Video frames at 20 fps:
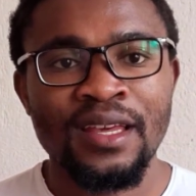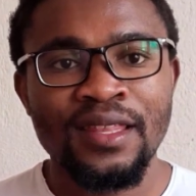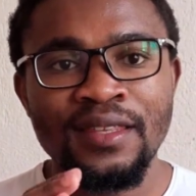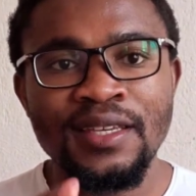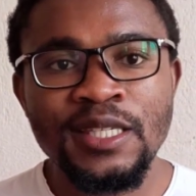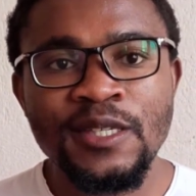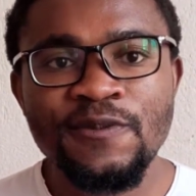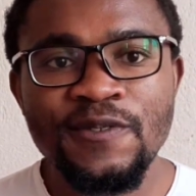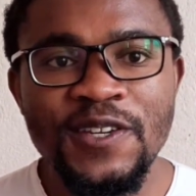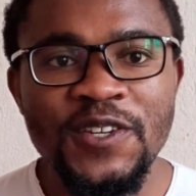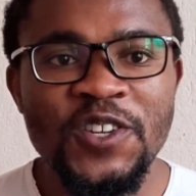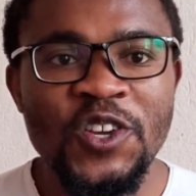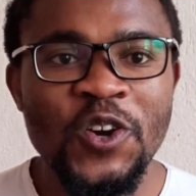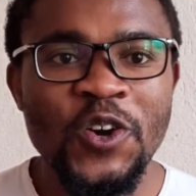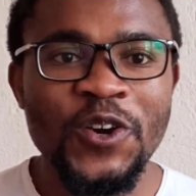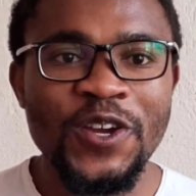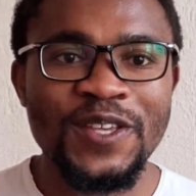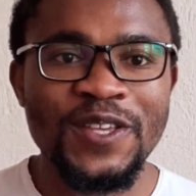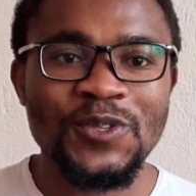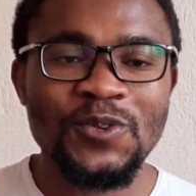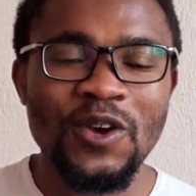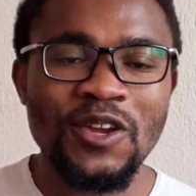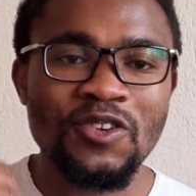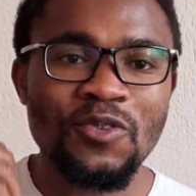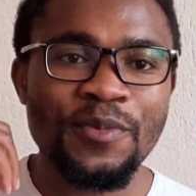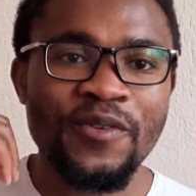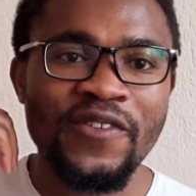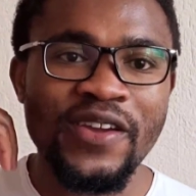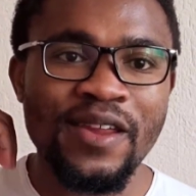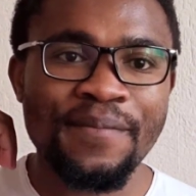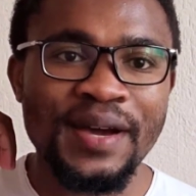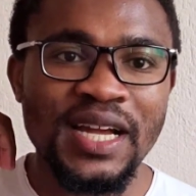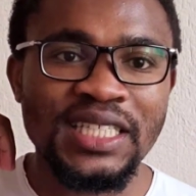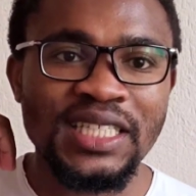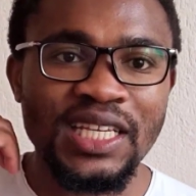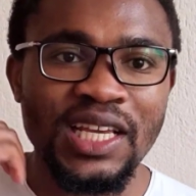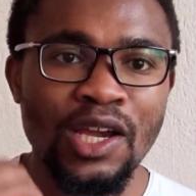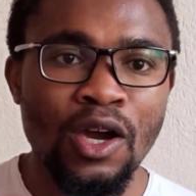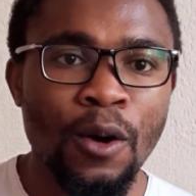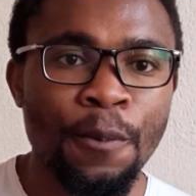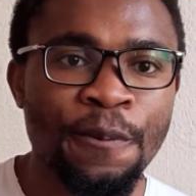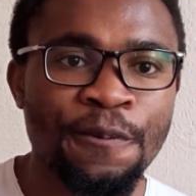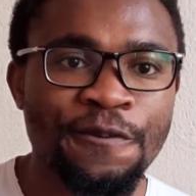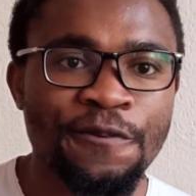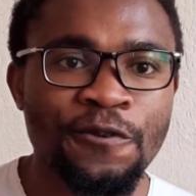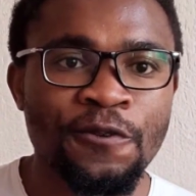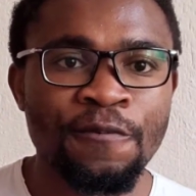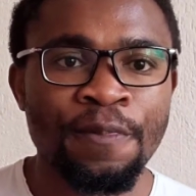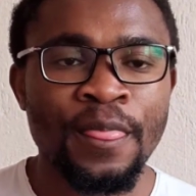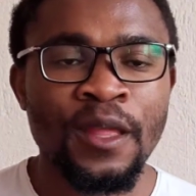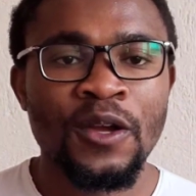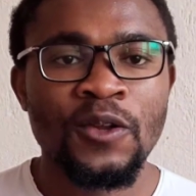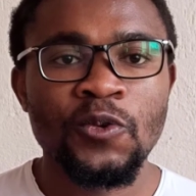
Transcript: This video is going to be very much helpful